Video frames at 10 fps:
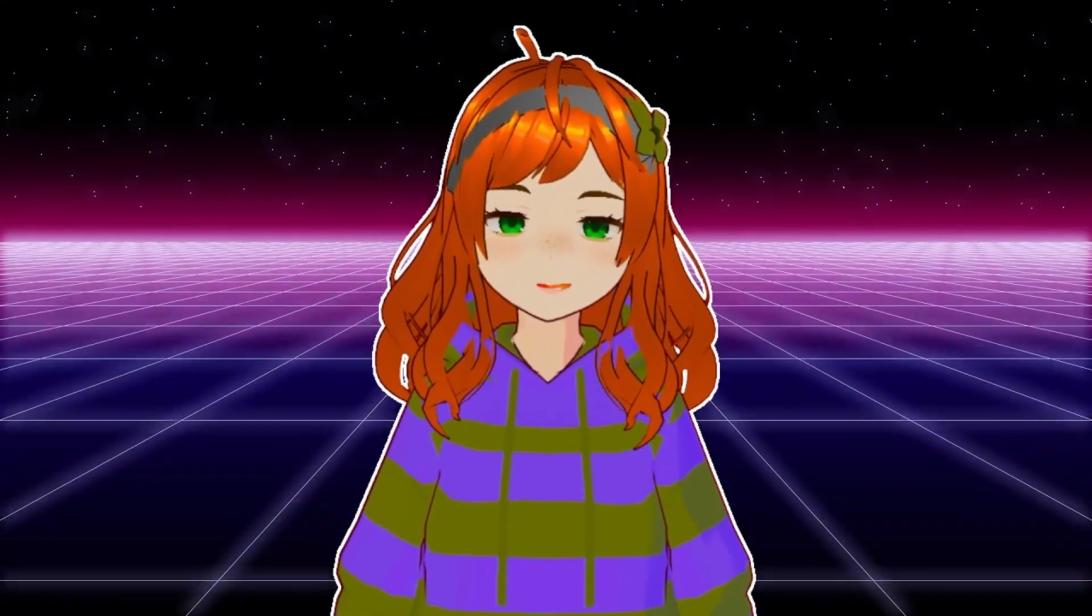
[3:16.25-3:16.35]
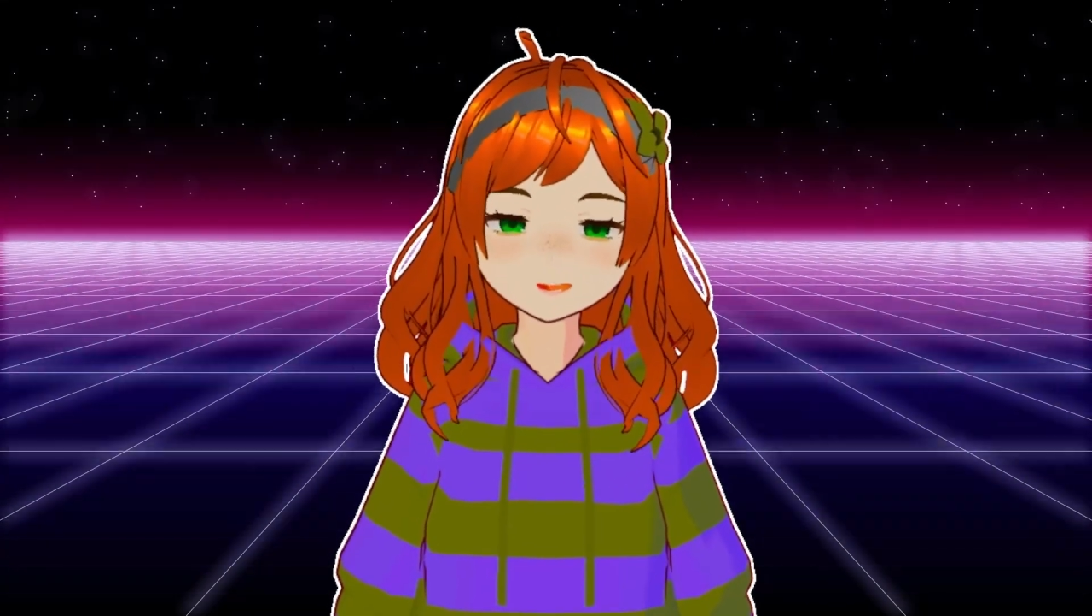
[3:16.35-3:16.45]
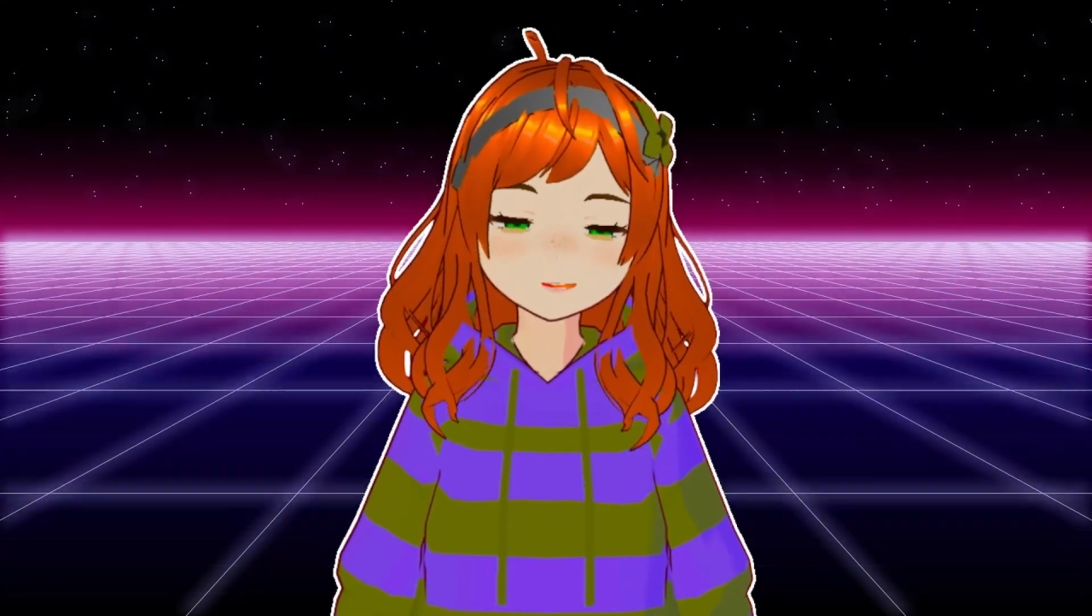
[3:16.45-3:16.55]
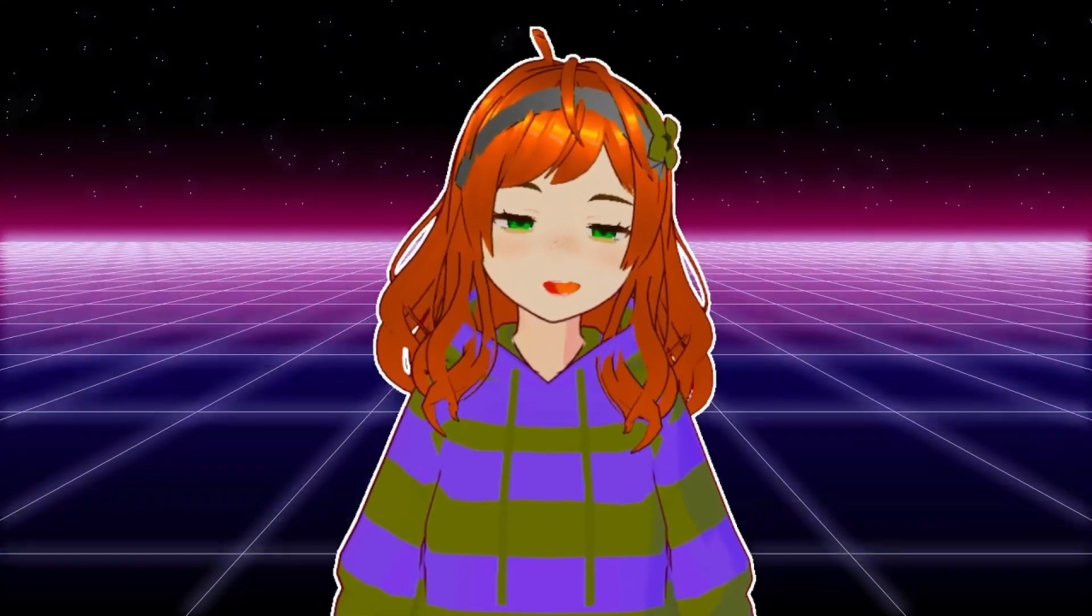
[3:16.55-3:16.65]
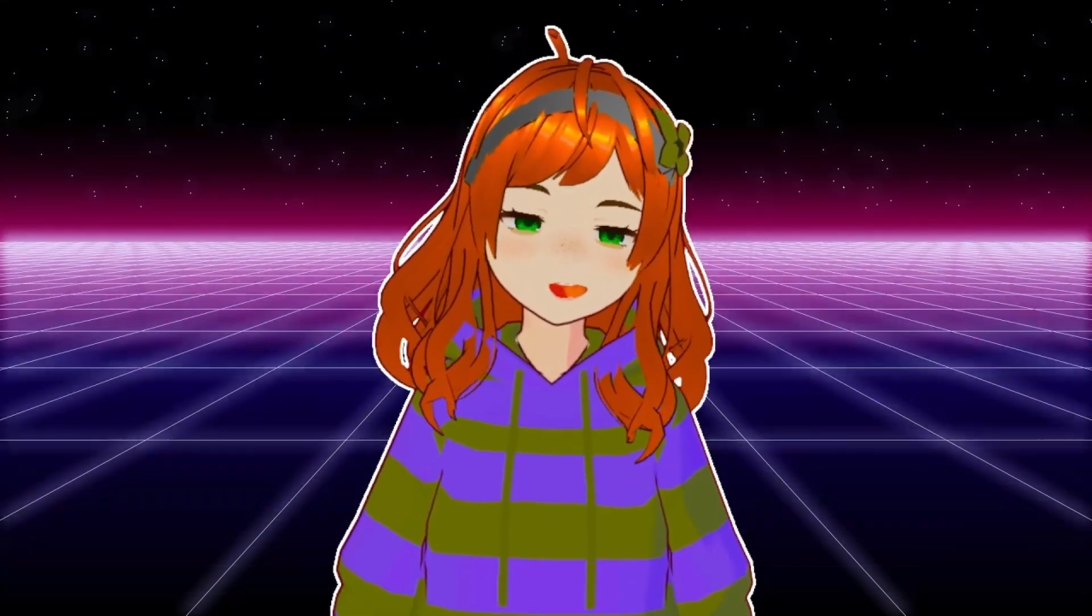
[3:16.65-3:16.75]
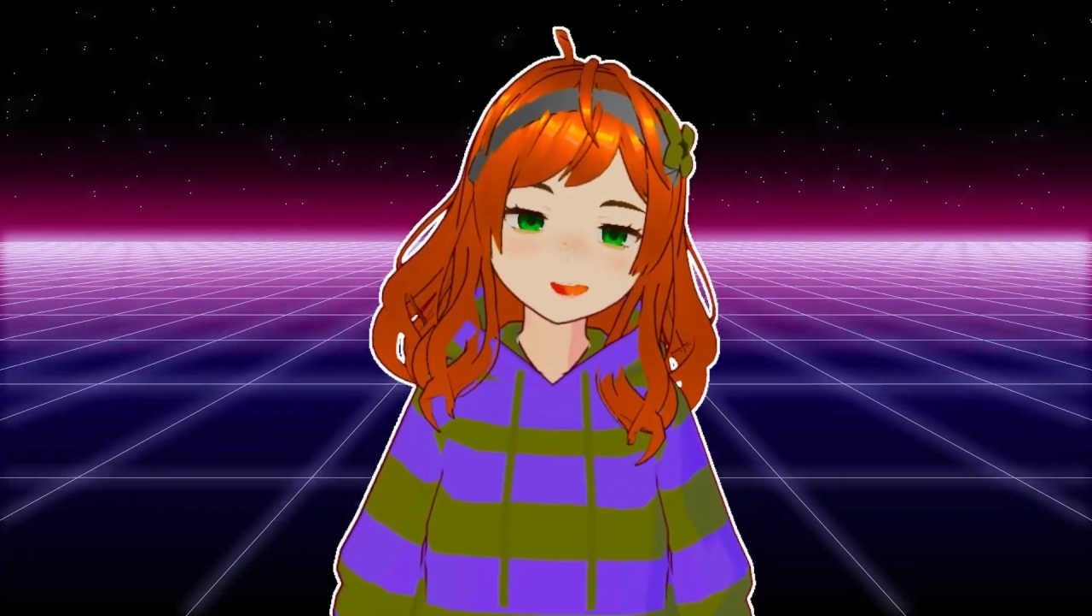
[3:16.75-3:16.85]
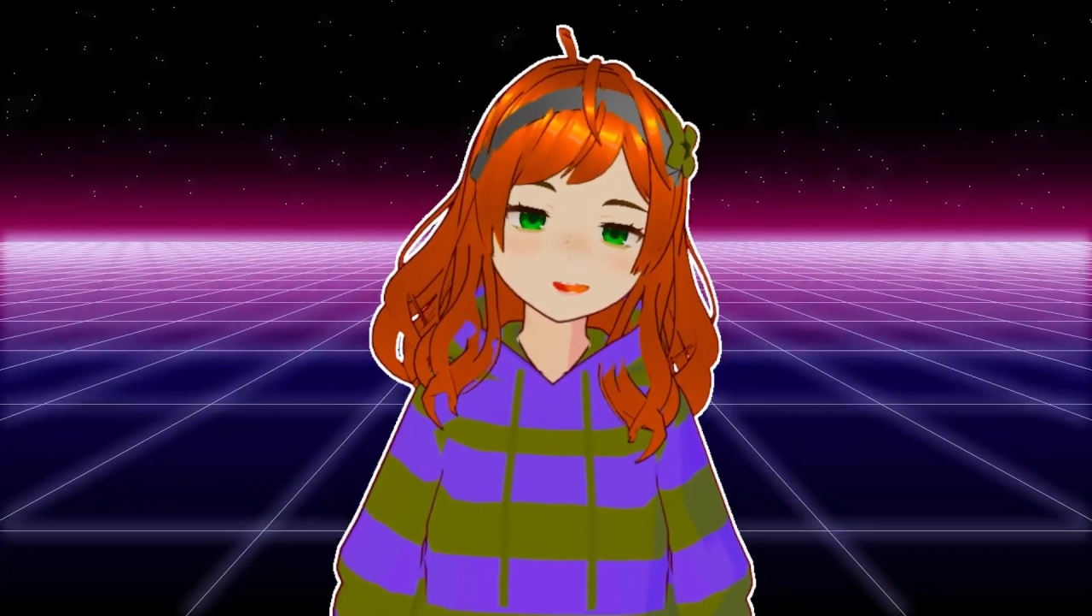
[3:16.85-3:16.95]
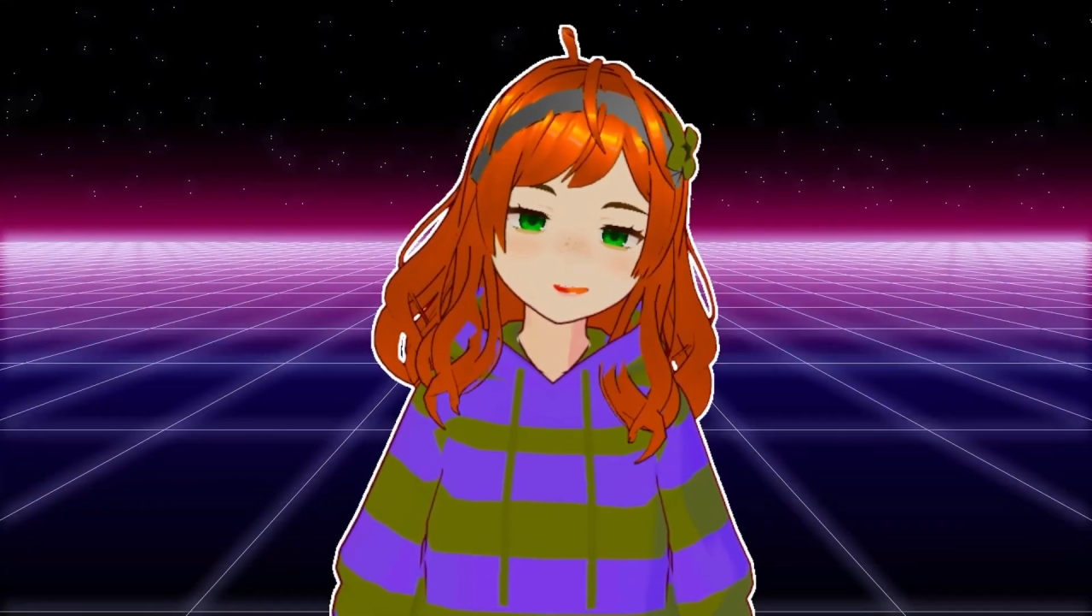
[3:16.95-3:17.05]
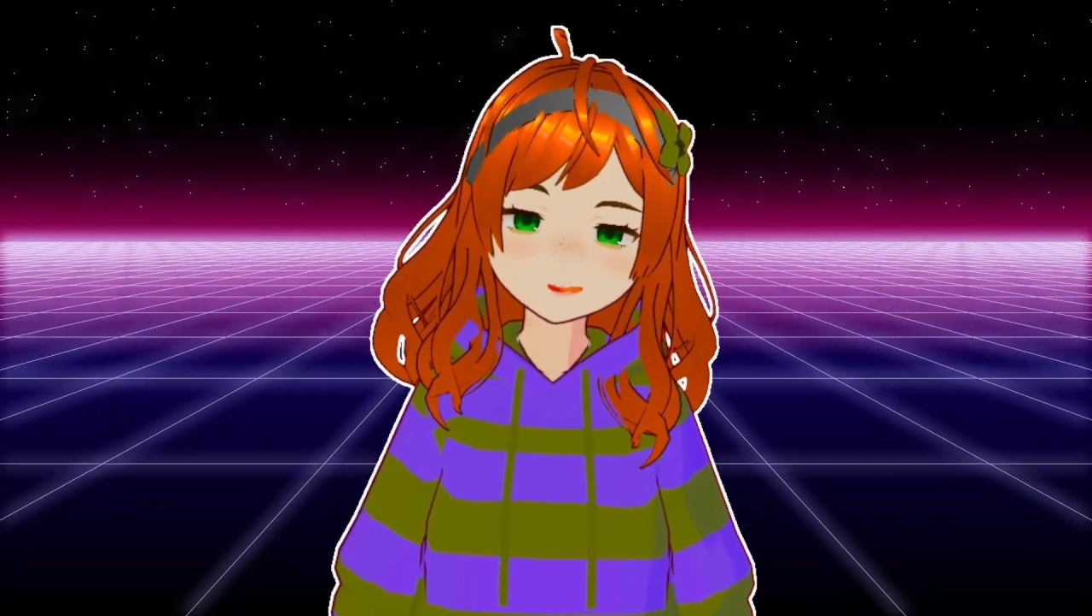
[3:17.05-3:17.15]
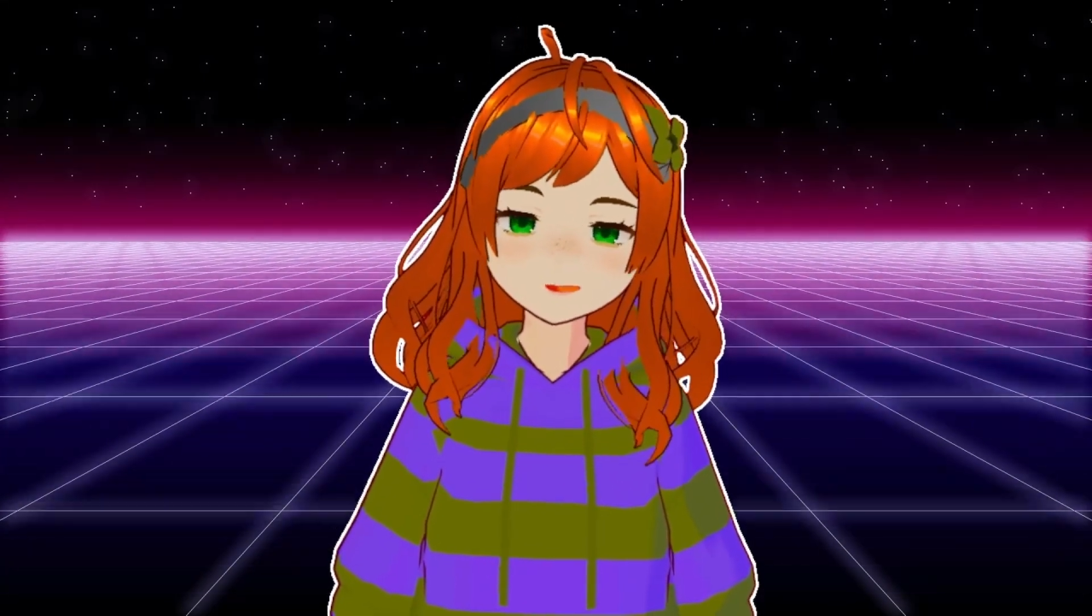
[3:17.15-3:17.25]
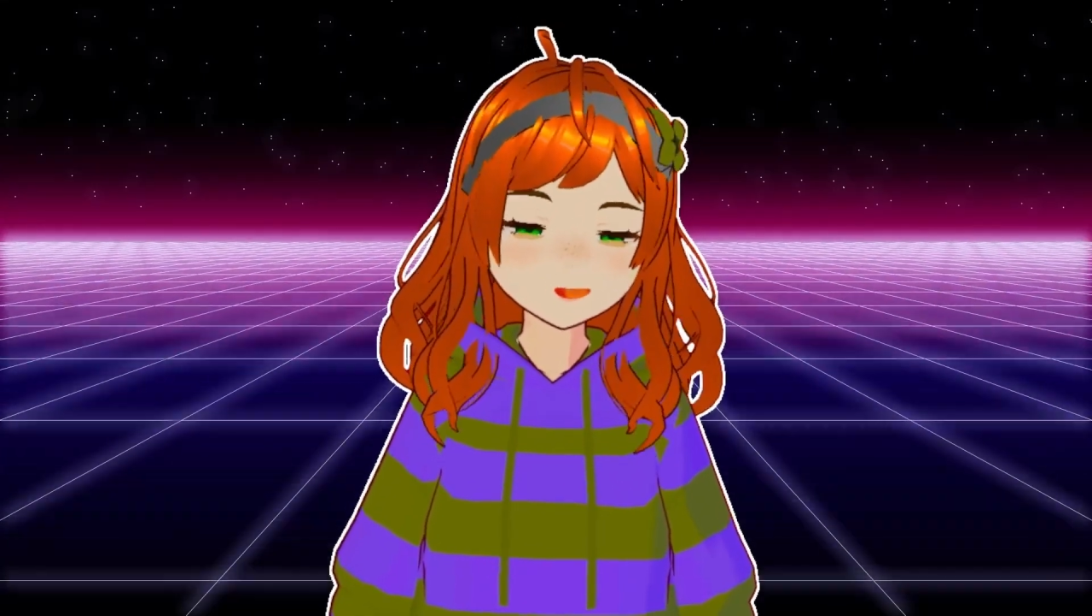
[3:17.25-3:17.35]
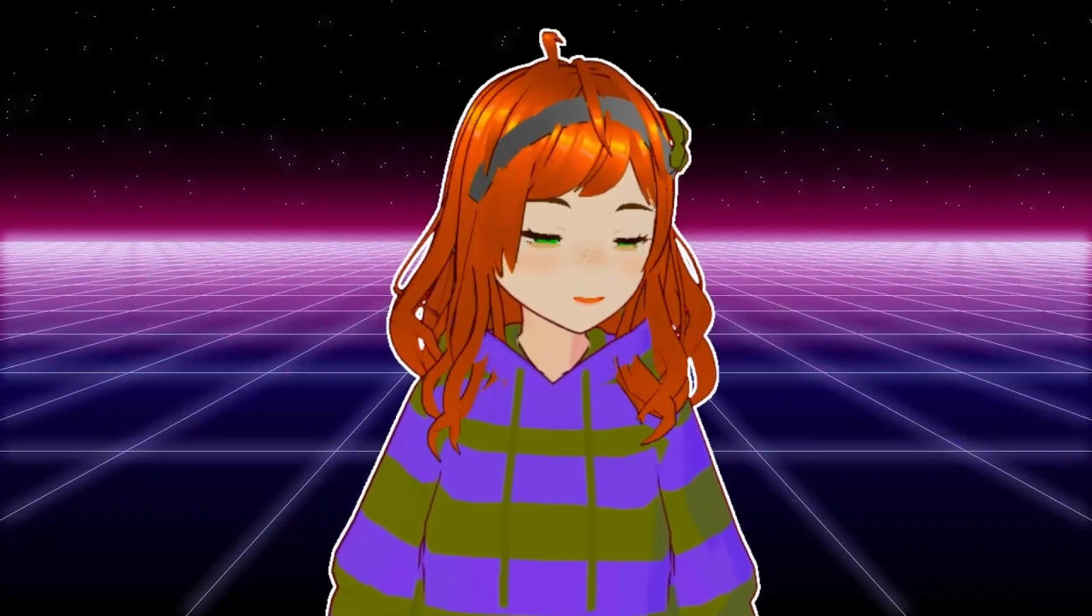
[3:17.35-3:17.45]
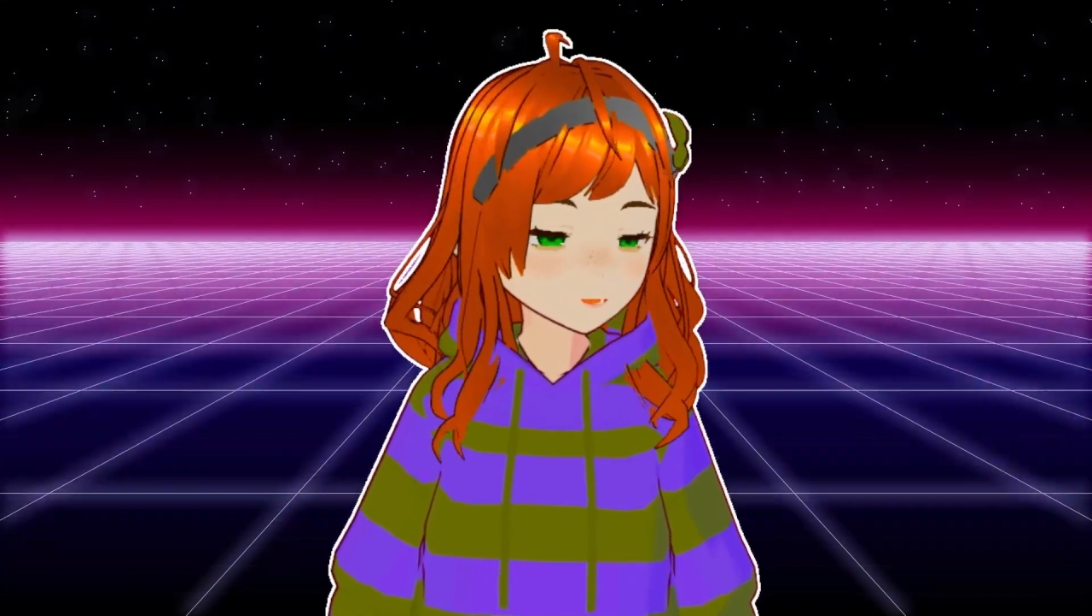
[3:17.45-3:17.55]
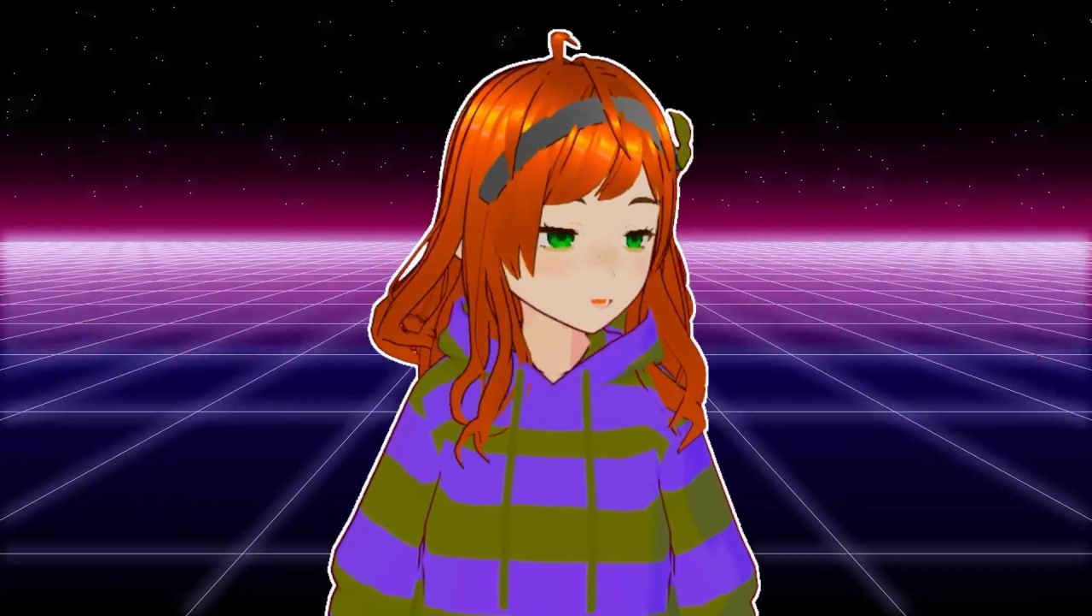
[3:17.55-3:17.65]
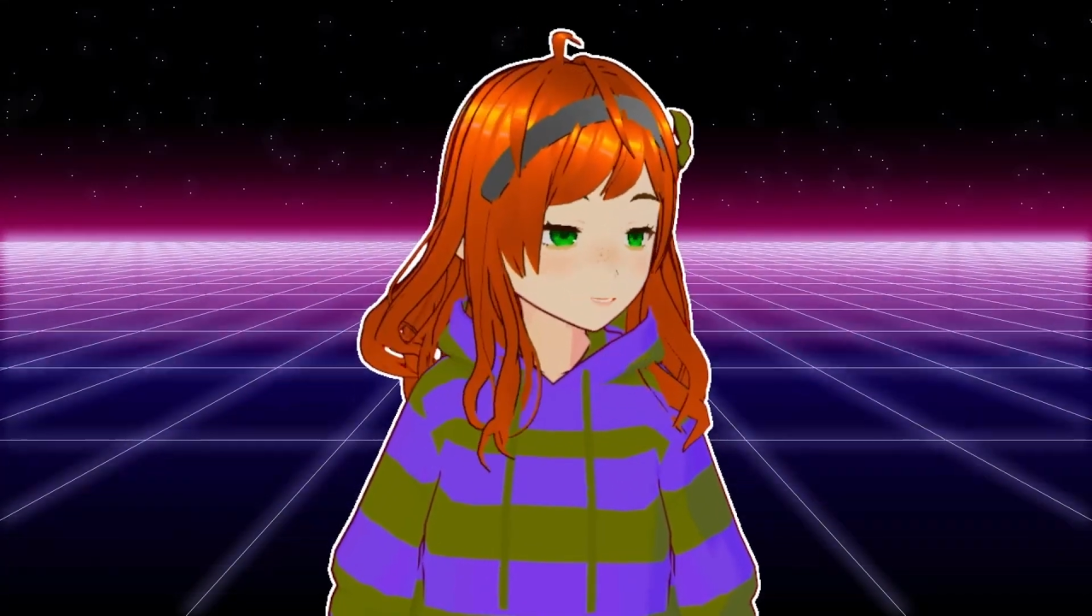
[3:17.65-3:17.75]
uses a lot of the same
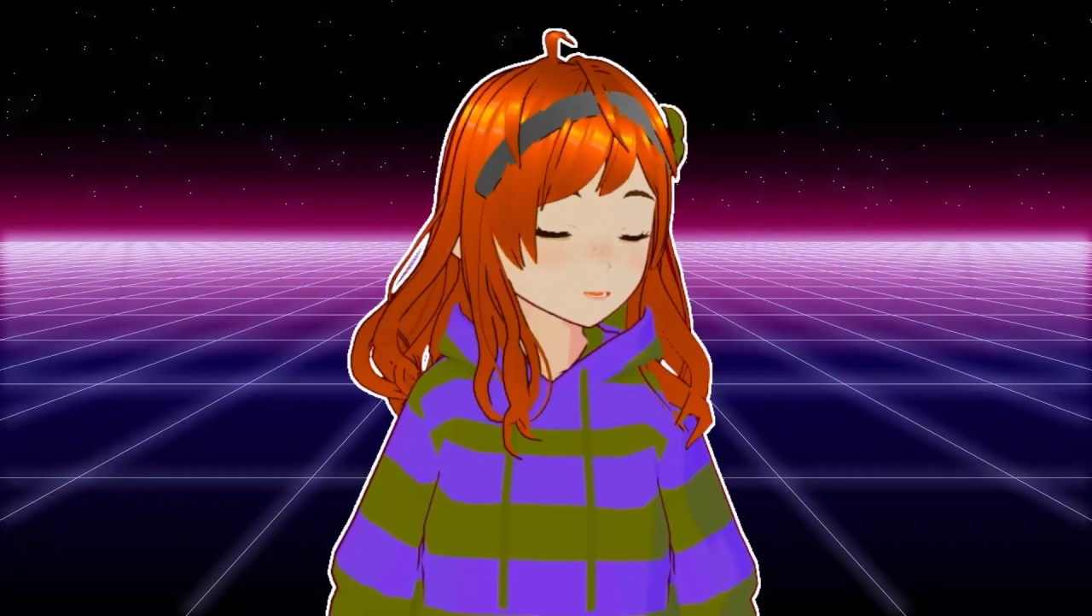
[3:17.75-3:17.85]
language